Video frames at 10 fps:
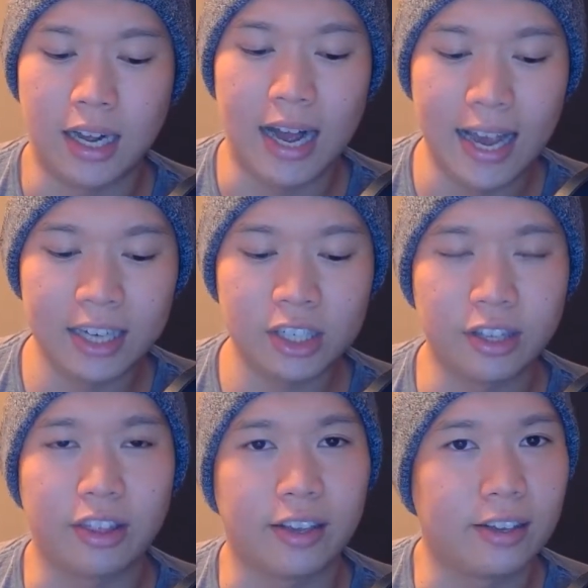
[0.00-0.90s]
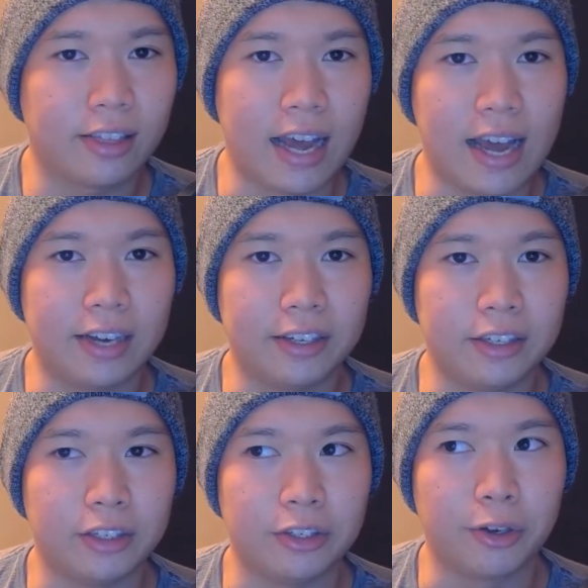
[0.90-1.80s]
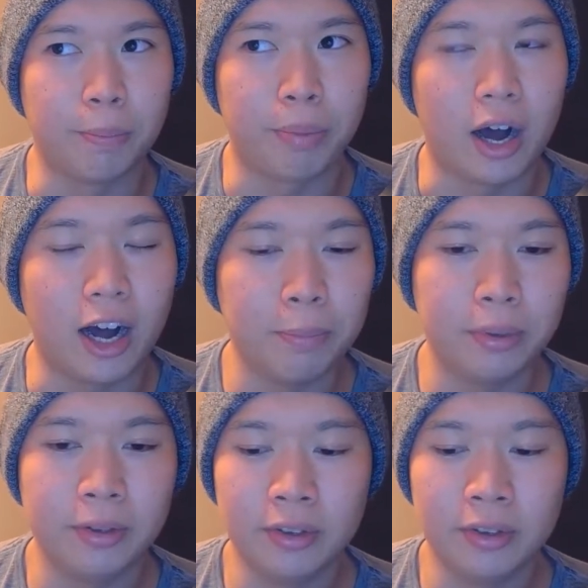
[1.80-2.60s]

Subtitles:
I actually think that your pop,